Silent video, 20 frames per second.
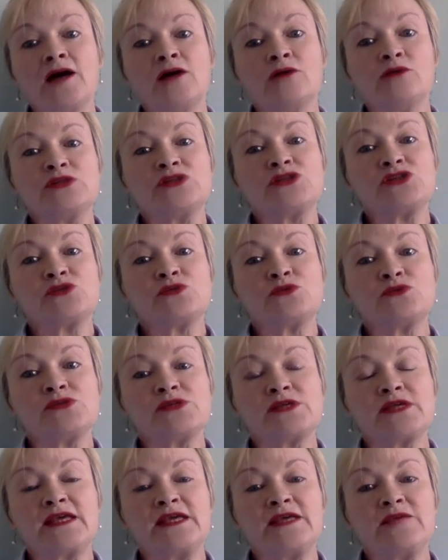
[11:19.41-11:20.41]
which sought
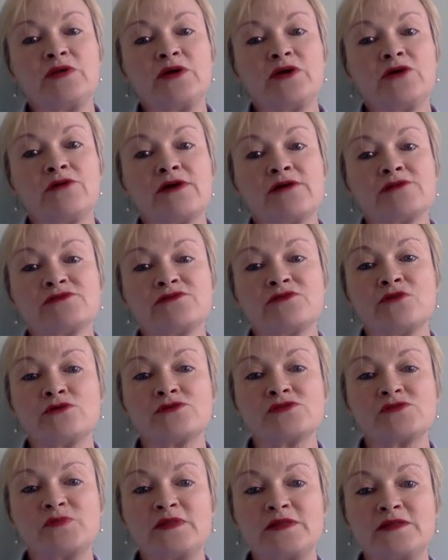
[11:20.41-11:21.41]
to keep her out of
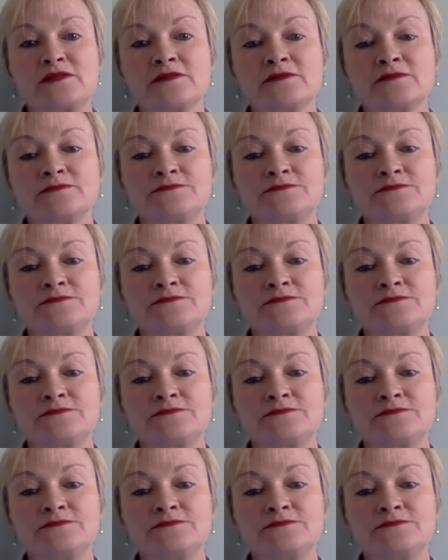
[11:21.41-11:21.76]
hospital.